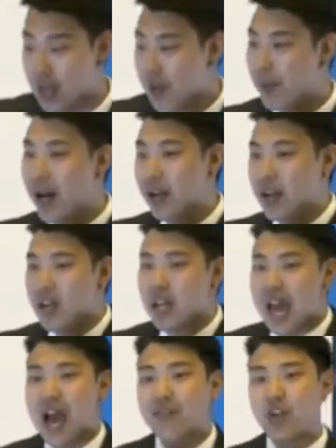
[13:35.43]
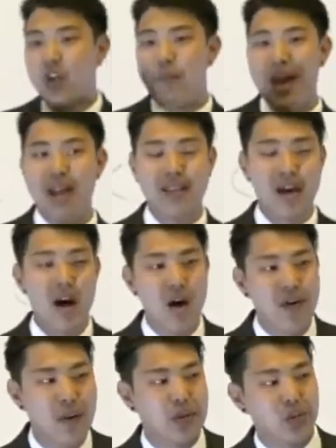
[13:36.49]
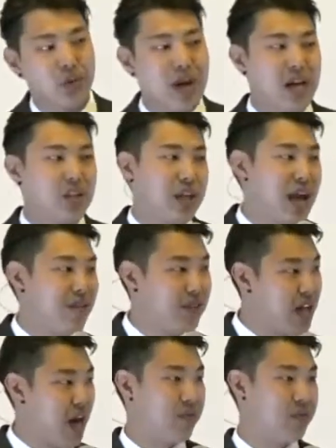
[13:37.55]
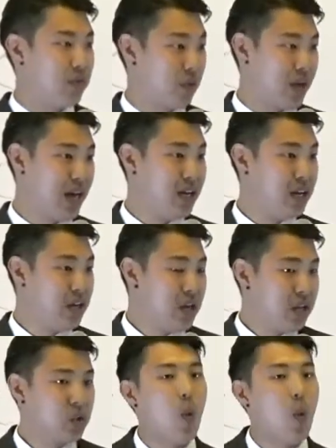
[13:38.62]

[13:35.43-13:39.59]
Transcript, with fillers: But after you're paying that off, how much do you actually have left, okay? So